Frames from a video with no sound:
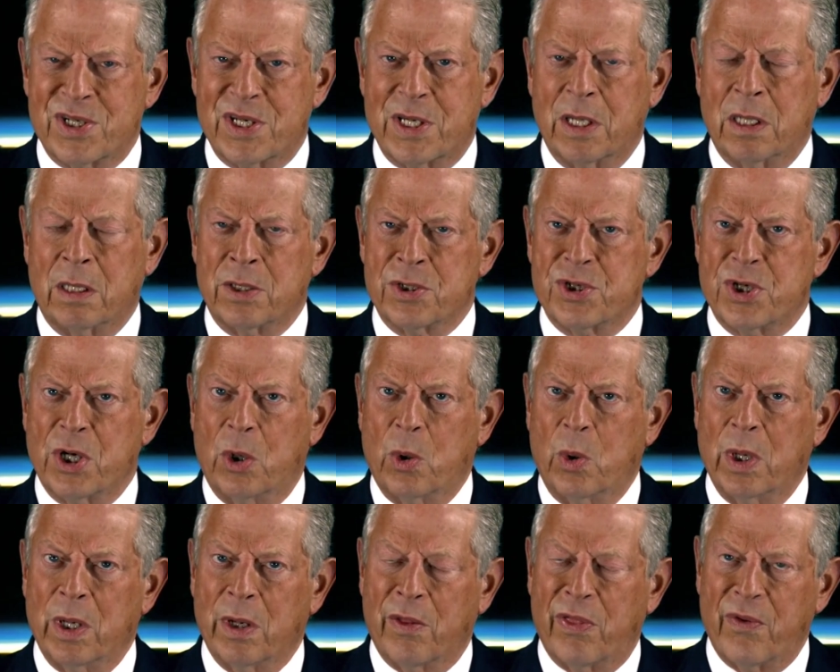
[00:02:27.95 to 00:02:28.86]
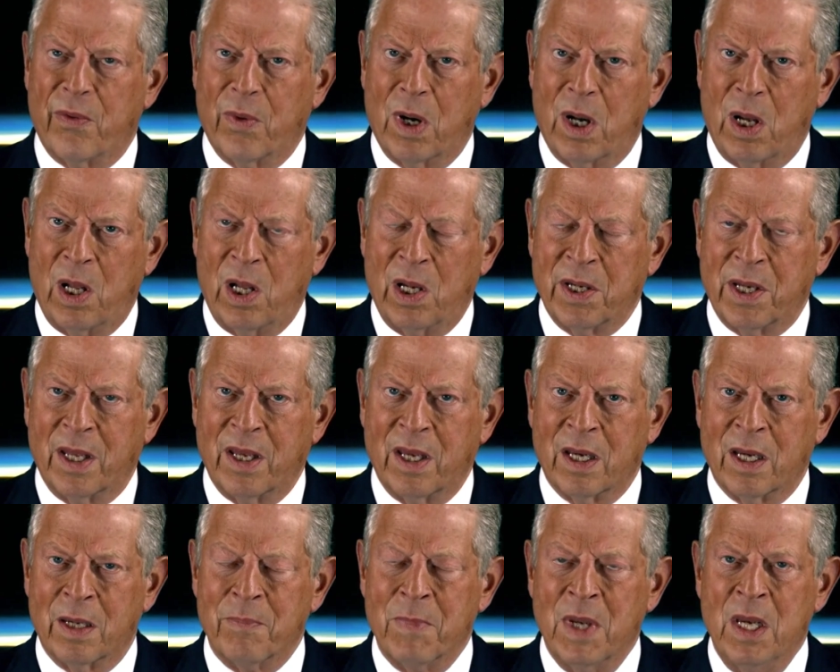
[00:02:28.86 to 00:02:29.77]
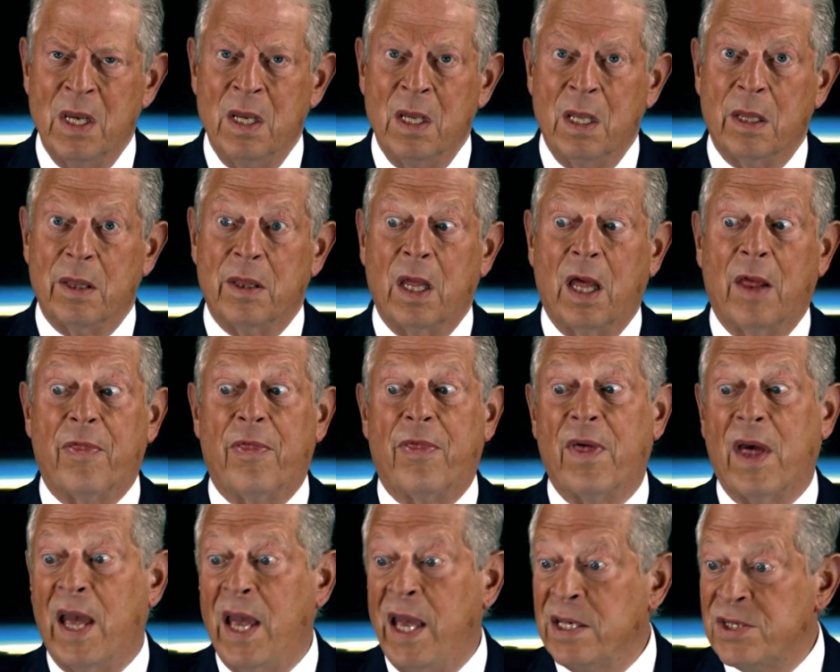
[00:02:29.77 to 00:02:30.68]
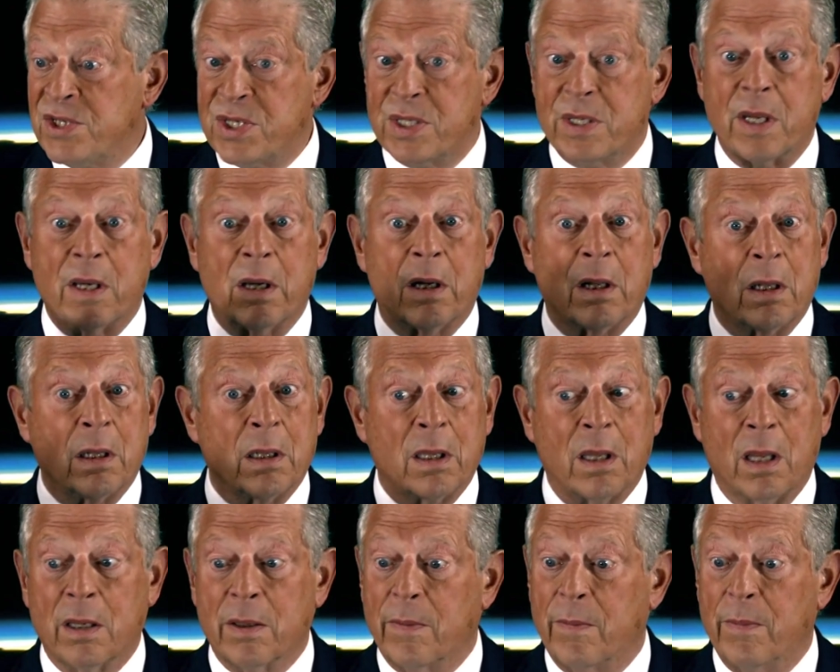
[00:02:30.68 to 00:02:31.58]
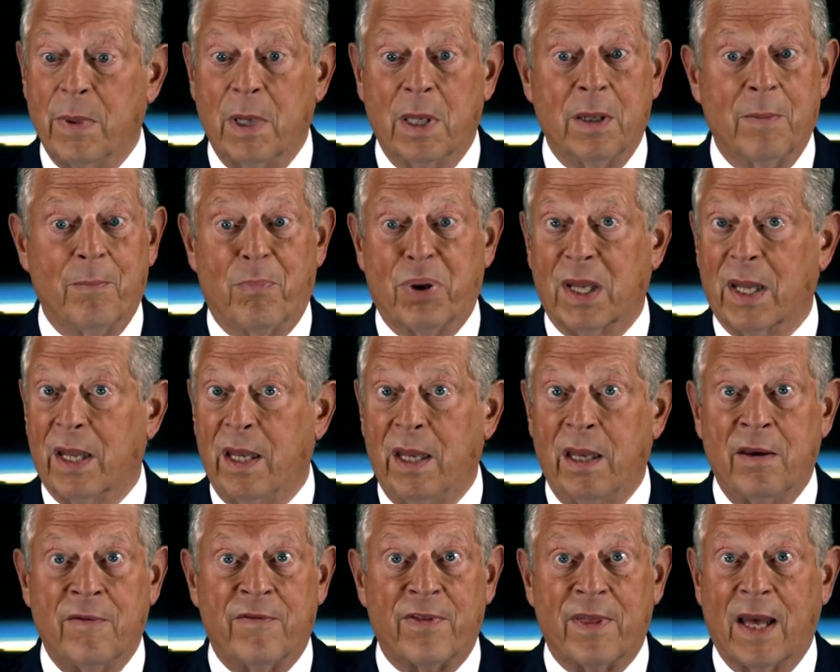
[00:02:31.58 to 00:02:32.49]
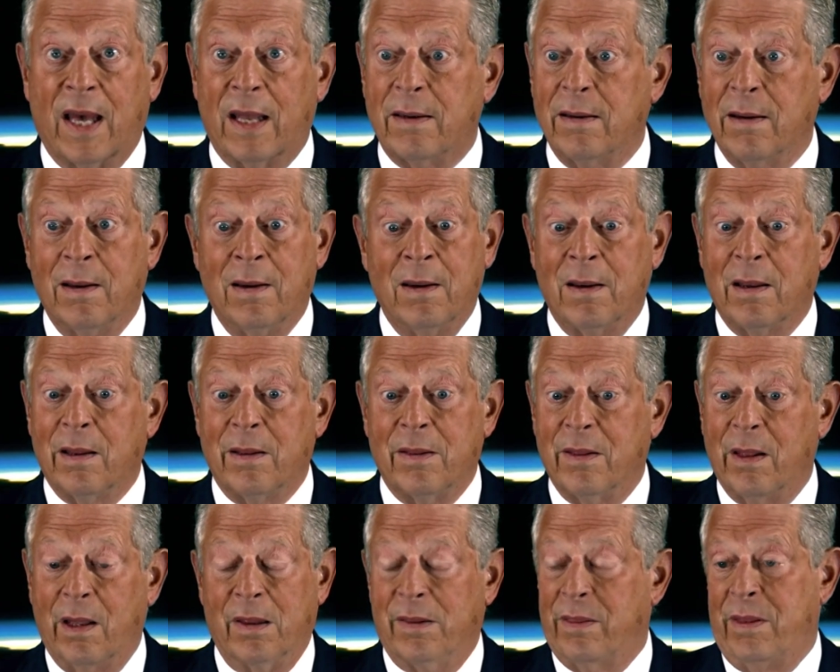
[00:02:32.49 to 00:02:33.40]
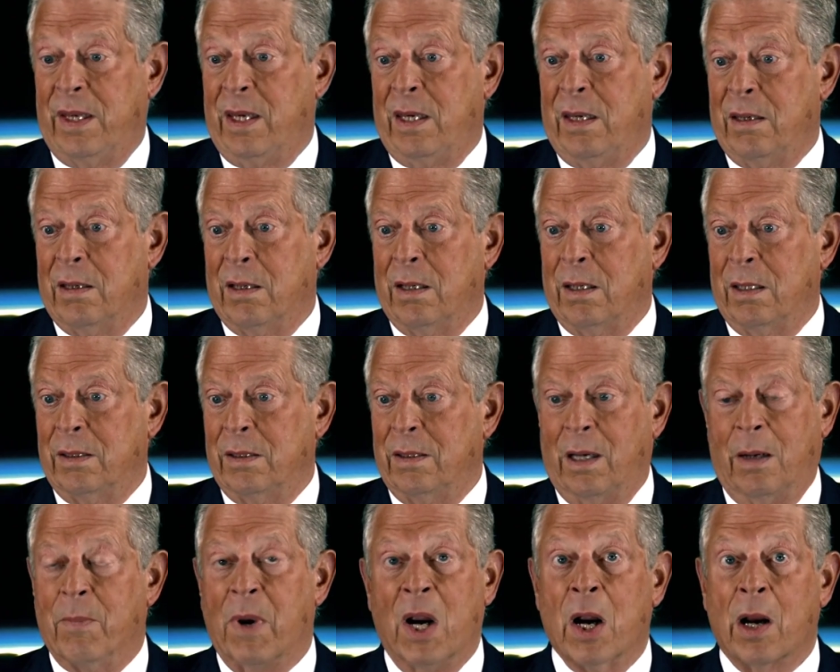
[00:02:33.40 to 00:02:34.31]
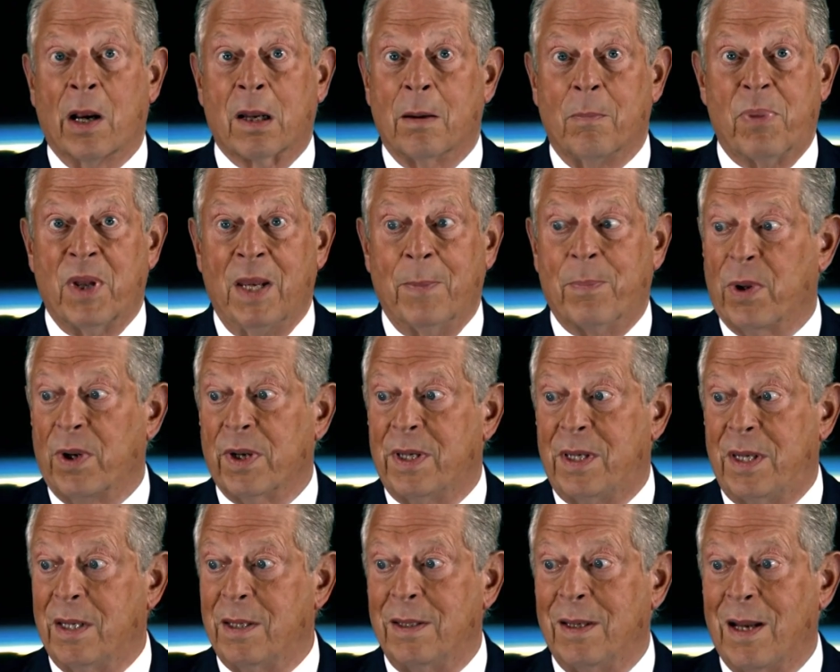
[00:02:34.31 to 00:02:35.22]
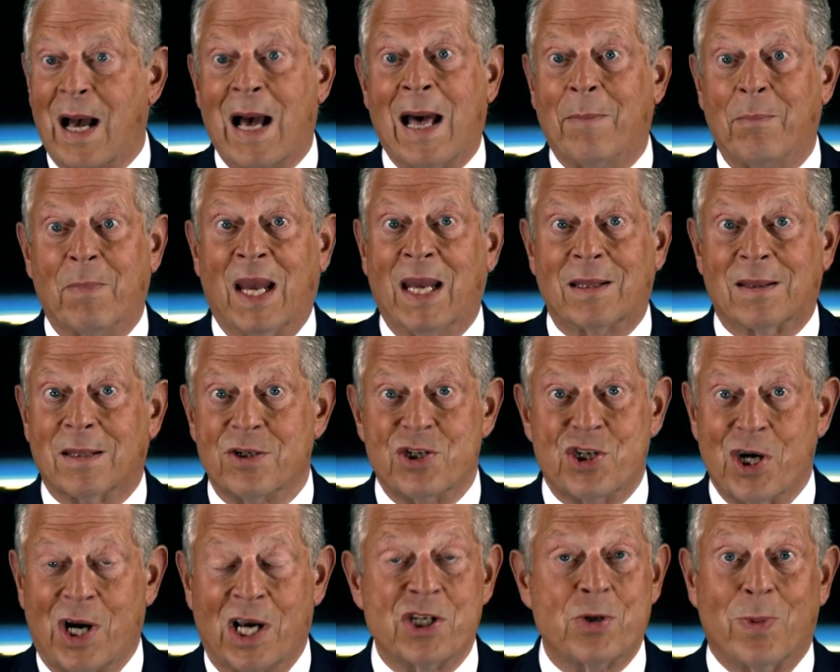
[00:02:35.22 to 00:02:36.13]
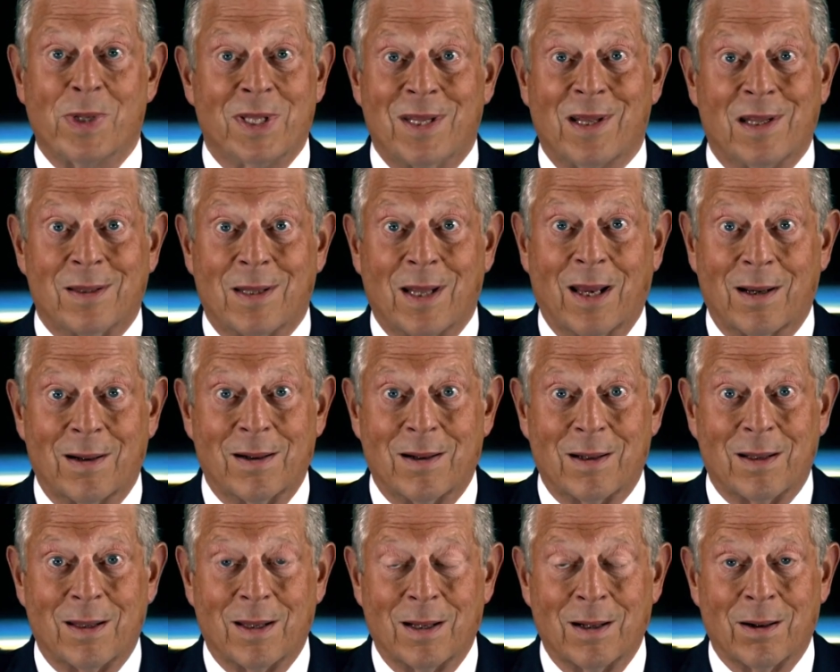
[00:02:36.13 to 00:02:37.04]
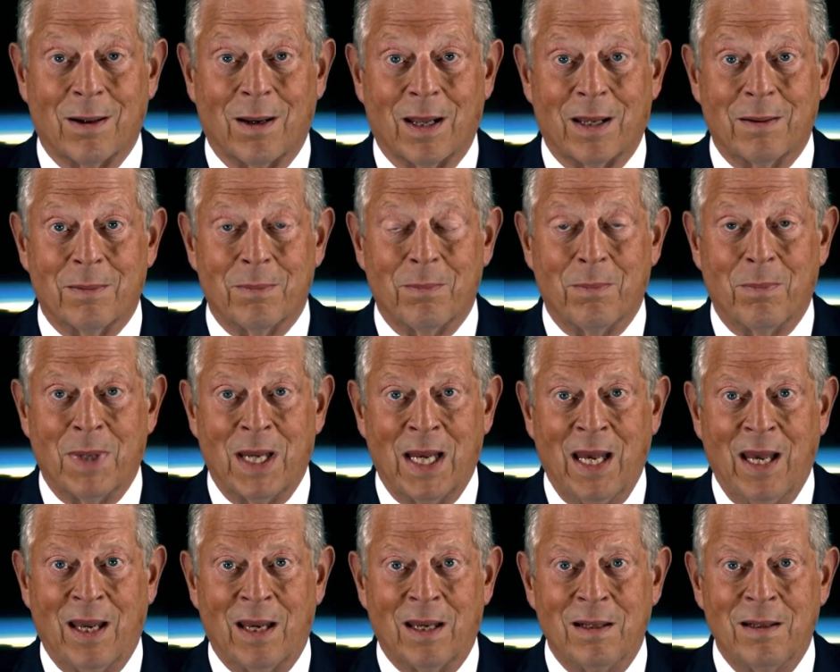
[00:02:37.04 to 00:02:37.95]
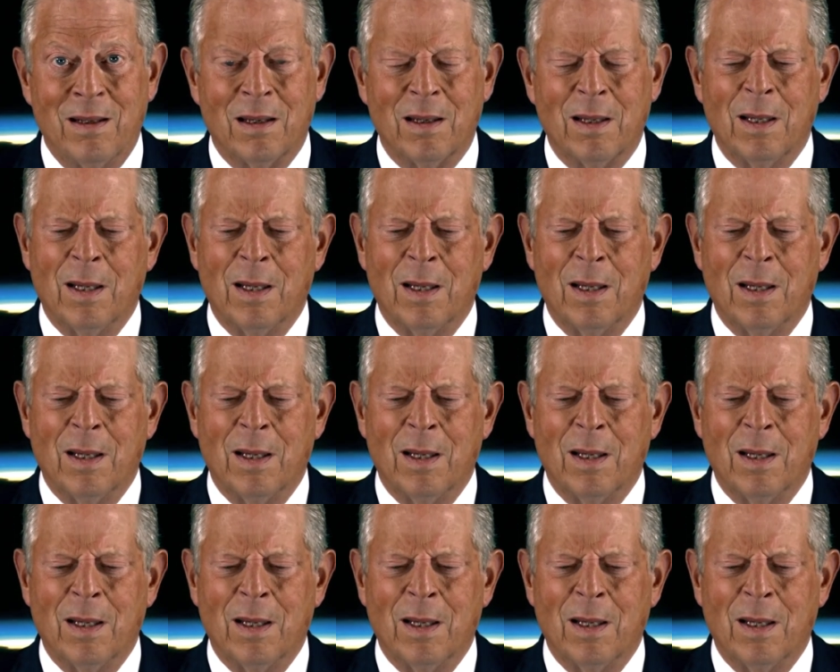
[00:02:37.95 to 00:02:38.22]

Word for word: still so enthralled to him that they still believe that the American people did not make the judgment that they clearly made.